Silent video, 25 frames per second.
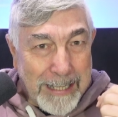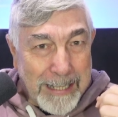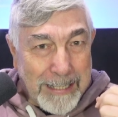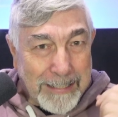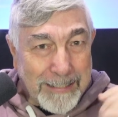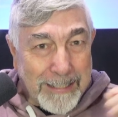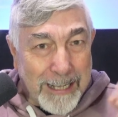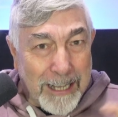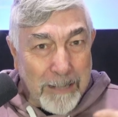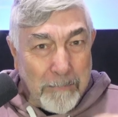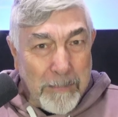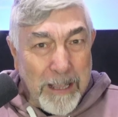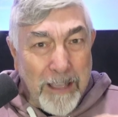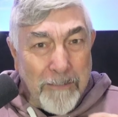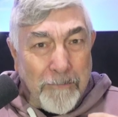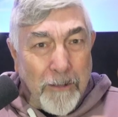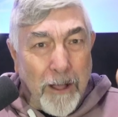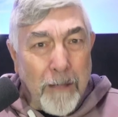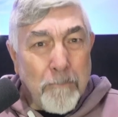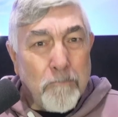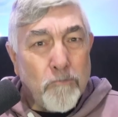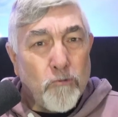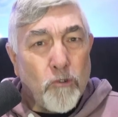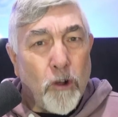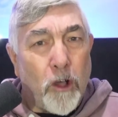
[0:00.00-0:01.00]
tell me if
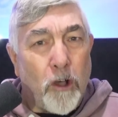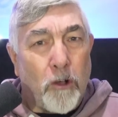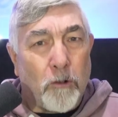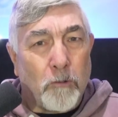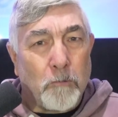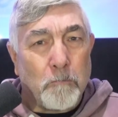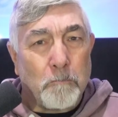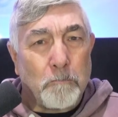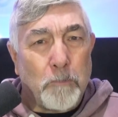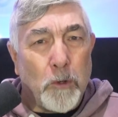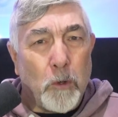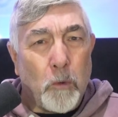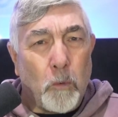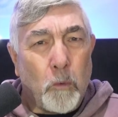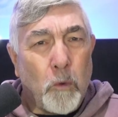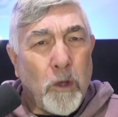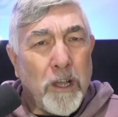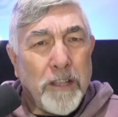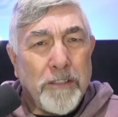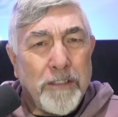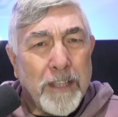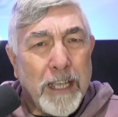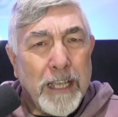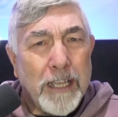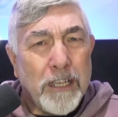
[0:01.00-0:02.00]
I'm wrong, but
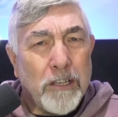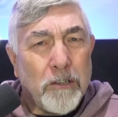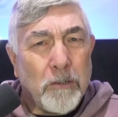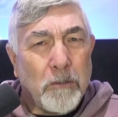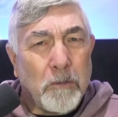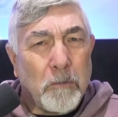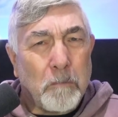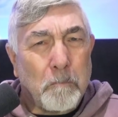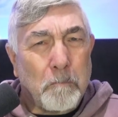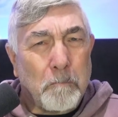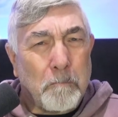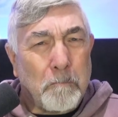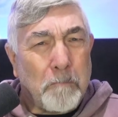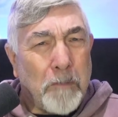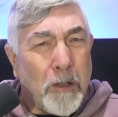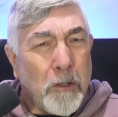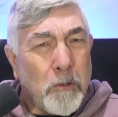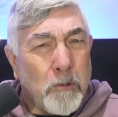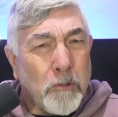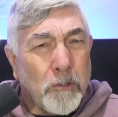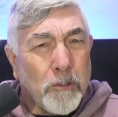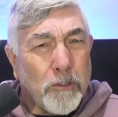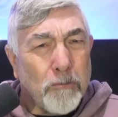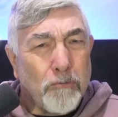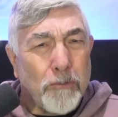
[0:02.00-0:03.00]
weren't they
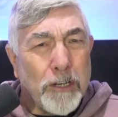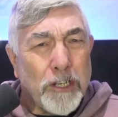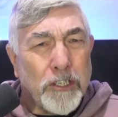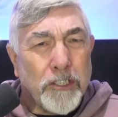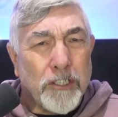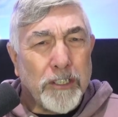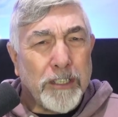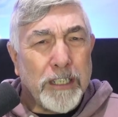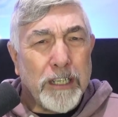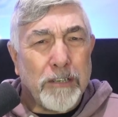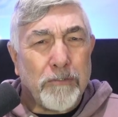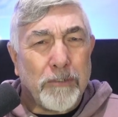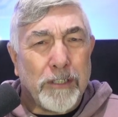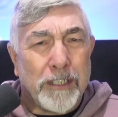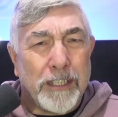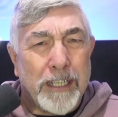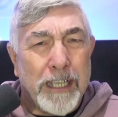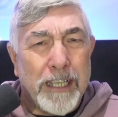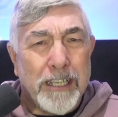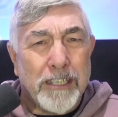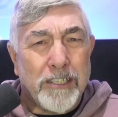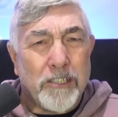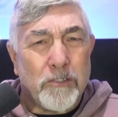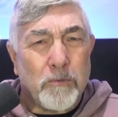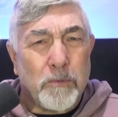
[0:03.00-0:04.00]
both originally
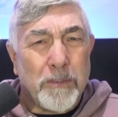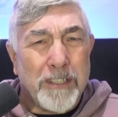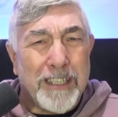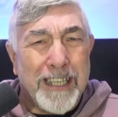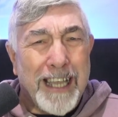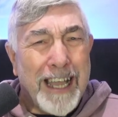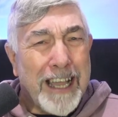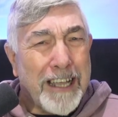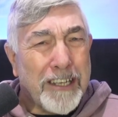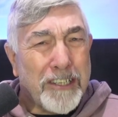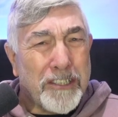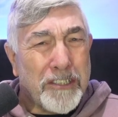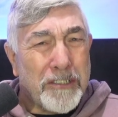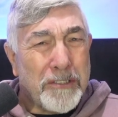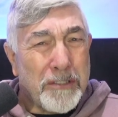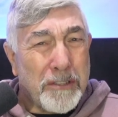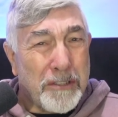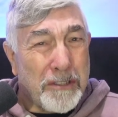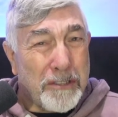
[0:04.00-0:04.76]
released with the Action